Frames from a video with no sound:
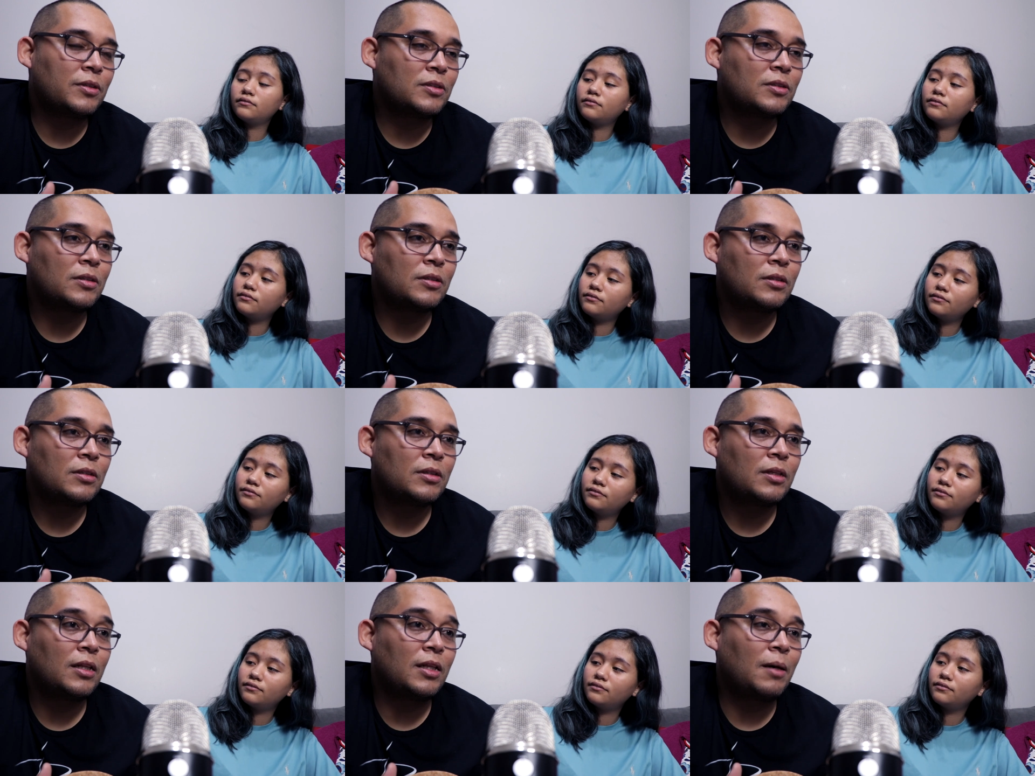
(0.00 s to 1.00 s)
Speaker 1: It's
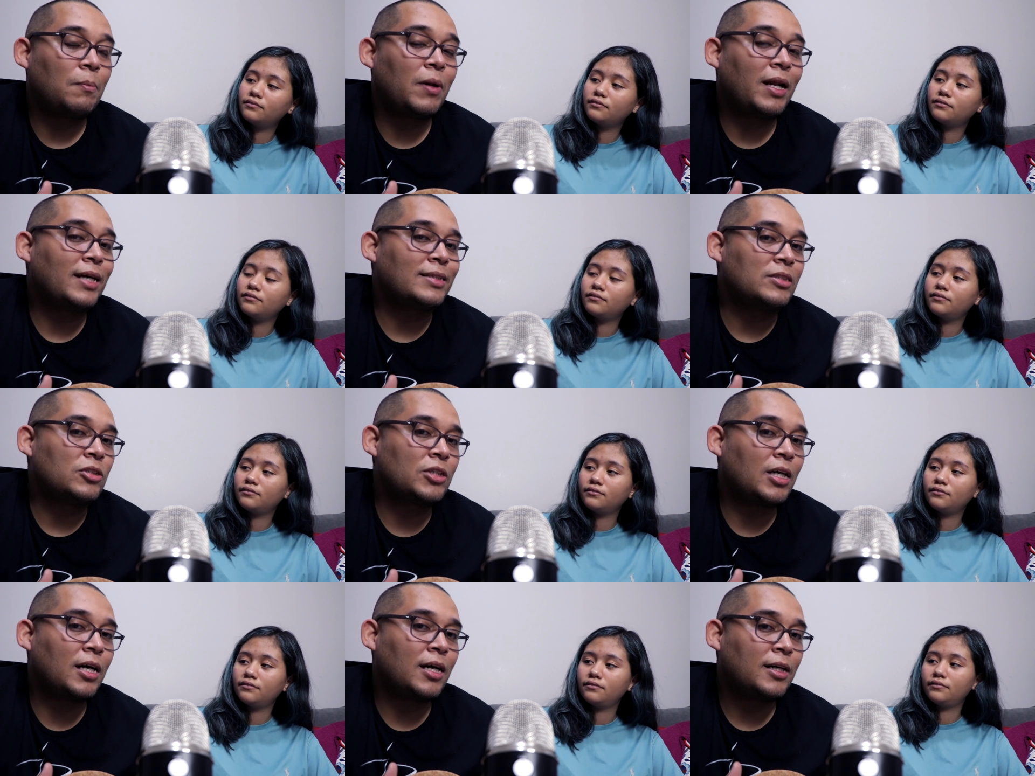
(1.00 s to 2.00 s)
la plancha.
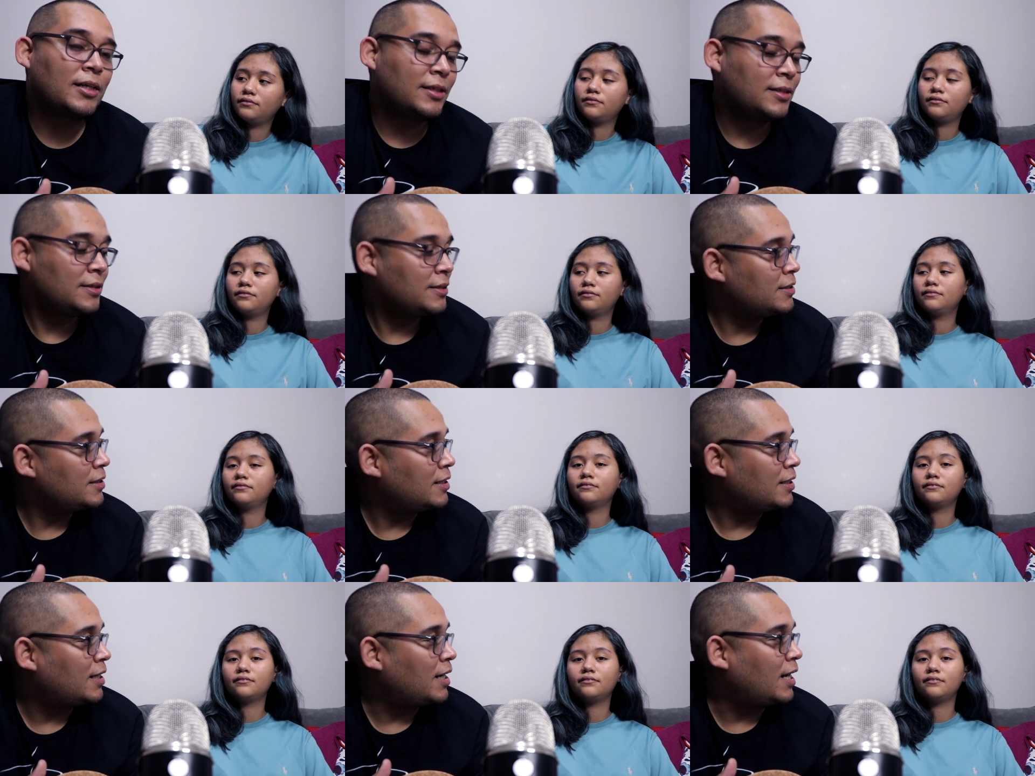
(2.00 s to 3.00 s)

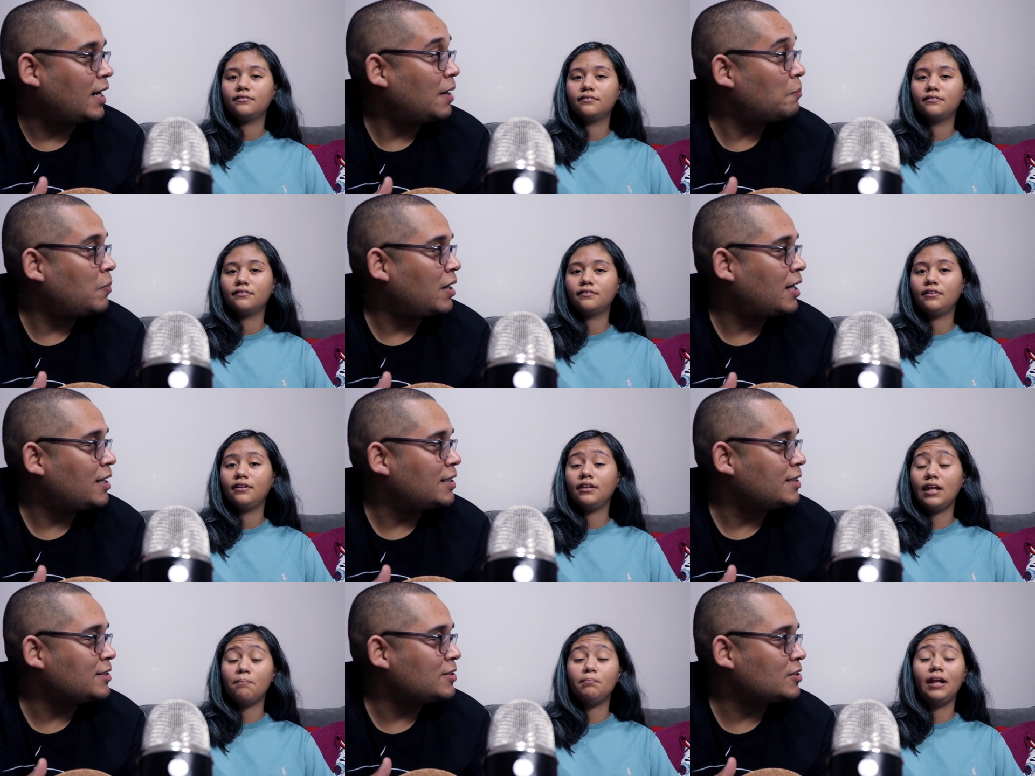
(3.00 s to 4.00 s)

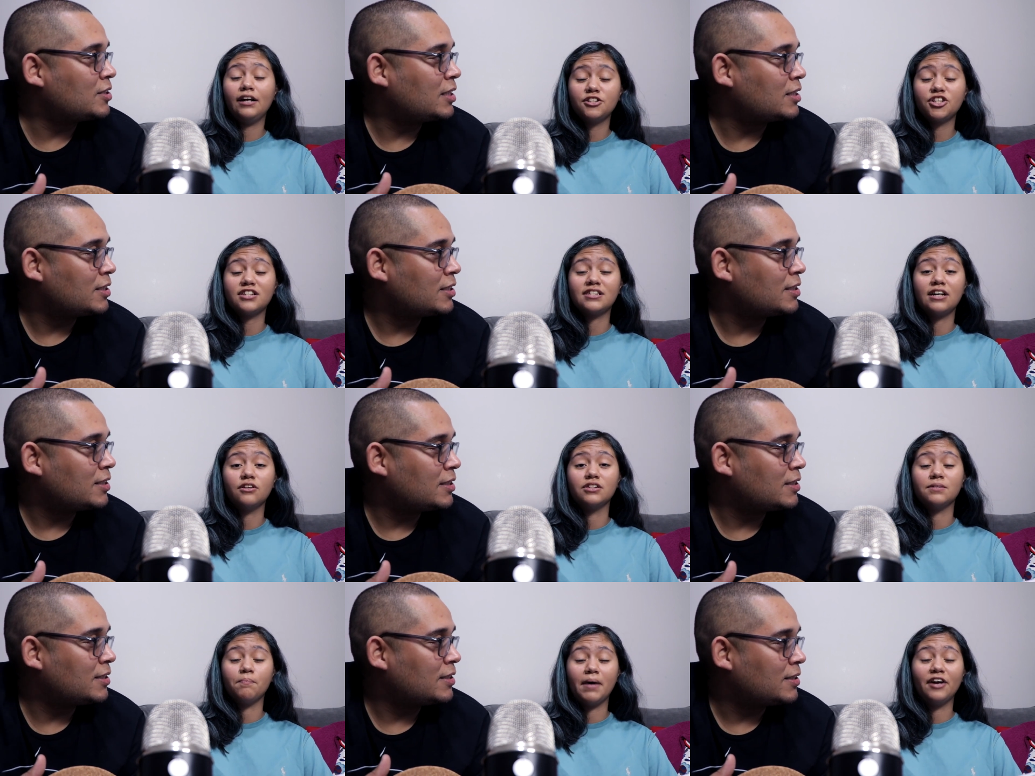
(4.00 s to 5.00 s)
La
Speaker 2: plancha sounds
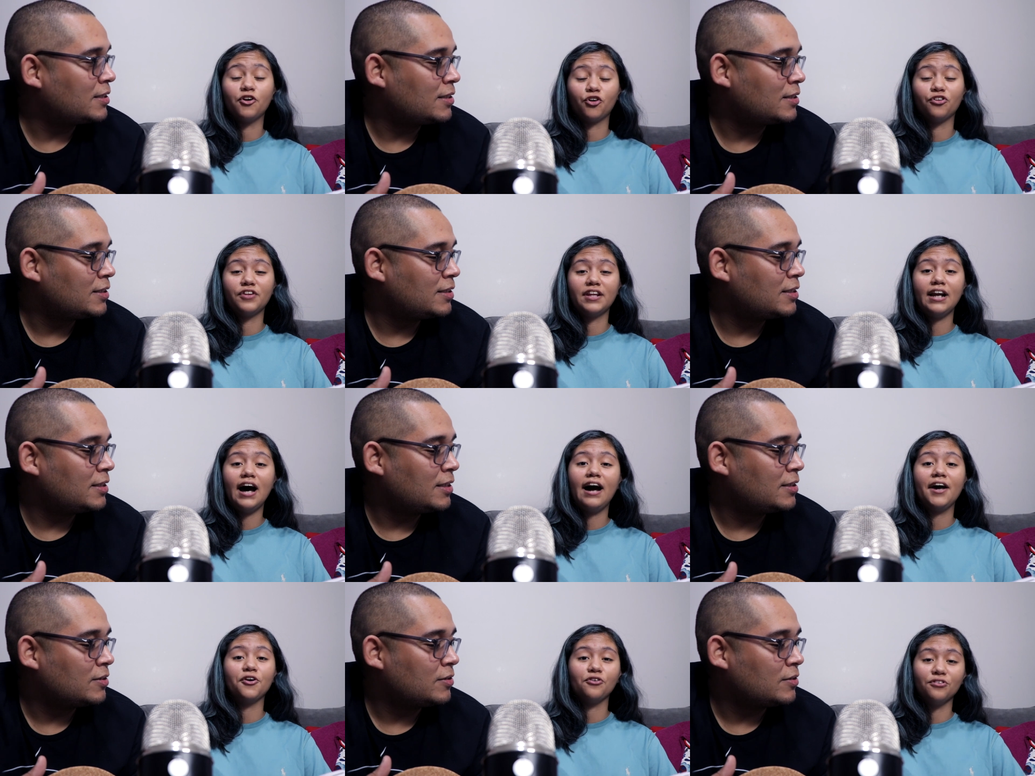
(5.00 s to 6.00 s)
better than
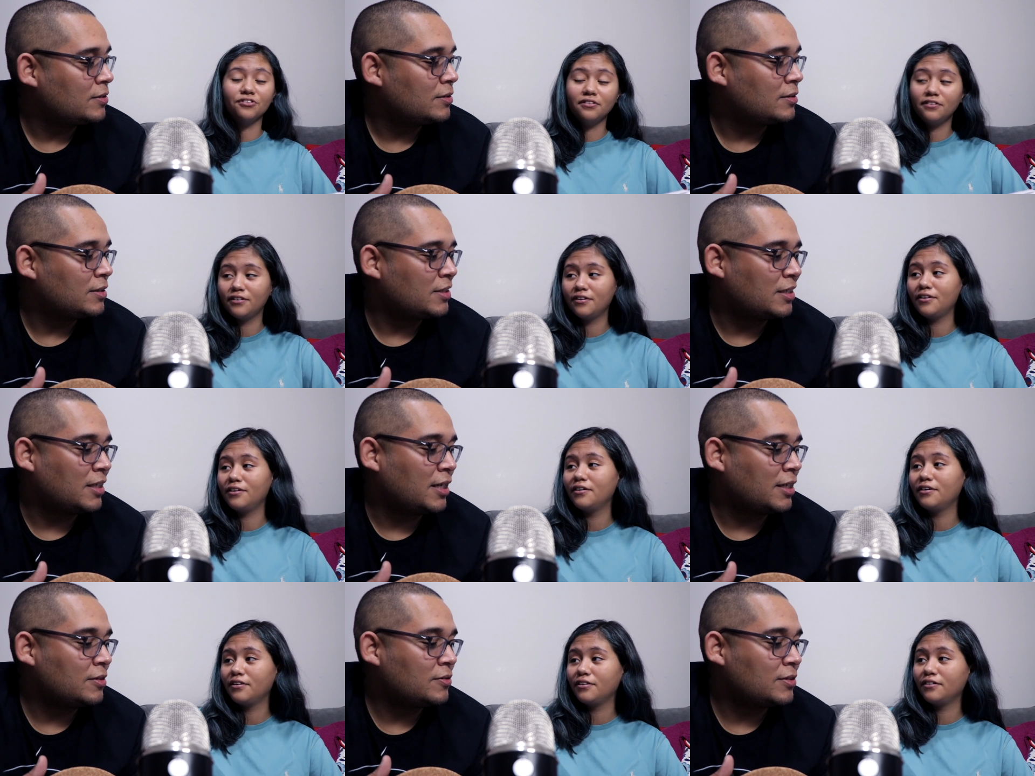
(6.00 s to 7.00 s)
iron.
Speaker 1: Yeah,
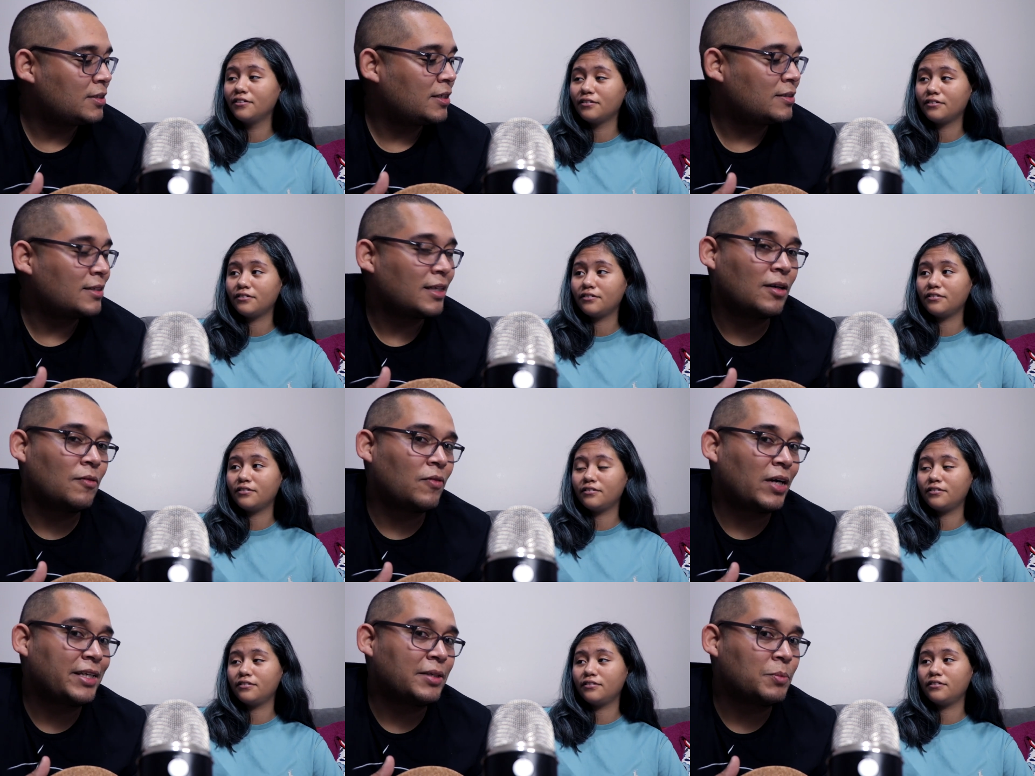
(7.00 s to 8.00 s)
iron sounds like a
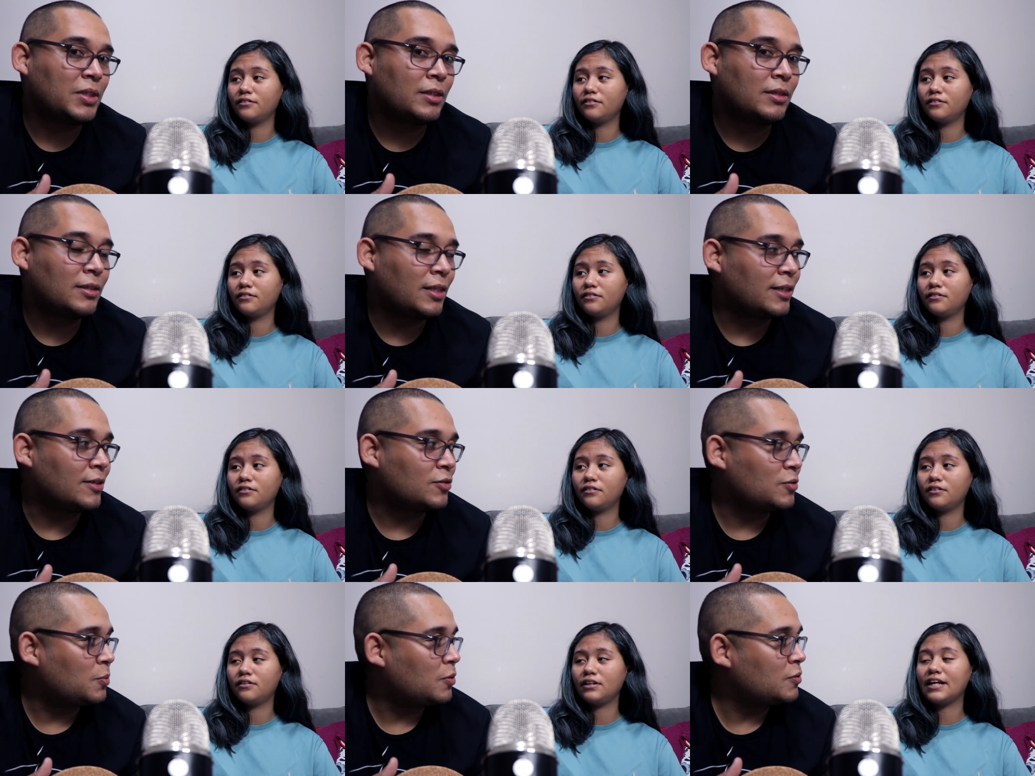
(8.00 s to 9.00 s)
vitamin, like you're
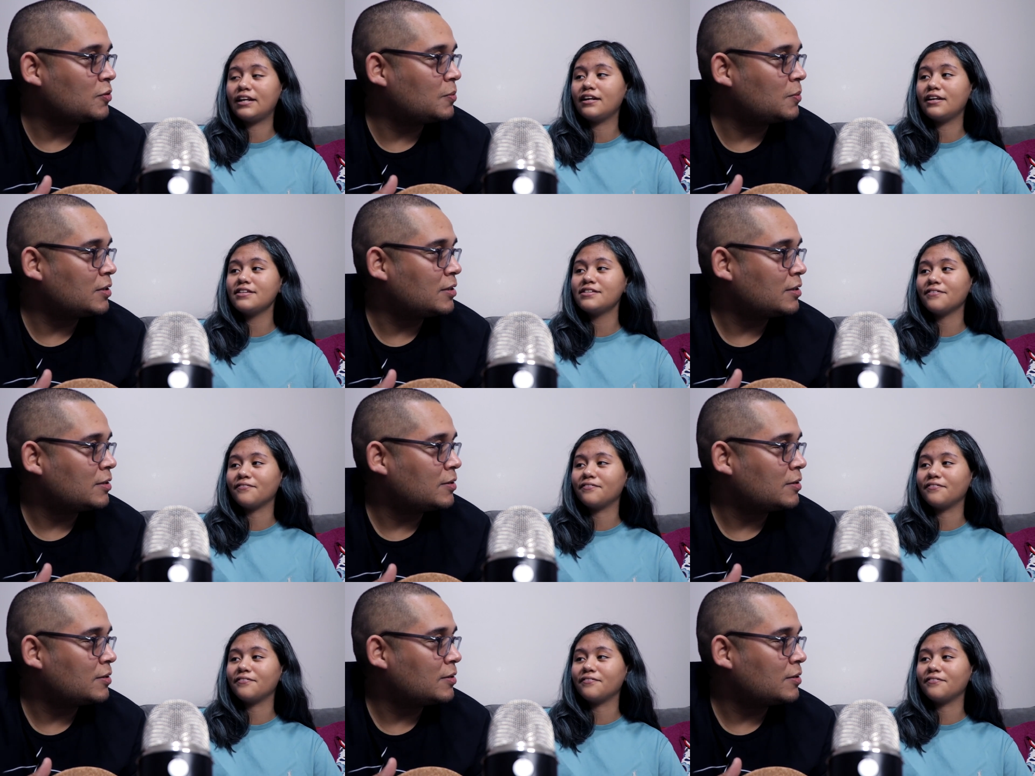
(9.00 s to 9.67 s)
supposed
Speaker 2: to be. It is